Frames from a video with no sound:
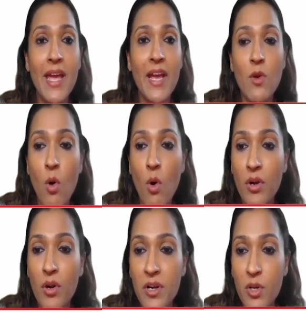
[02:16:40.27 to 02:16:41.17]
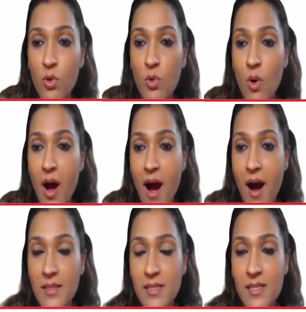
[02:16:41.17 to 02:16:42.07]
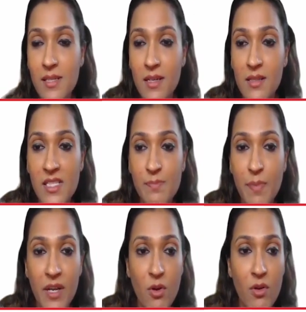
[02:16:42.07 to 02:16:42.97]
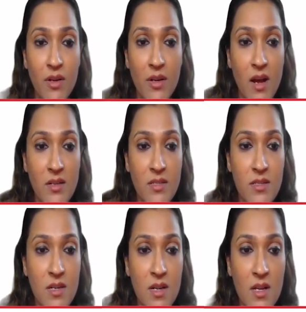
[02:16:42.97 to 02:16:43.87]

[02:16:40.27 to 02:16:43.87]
in order to answer this particular task.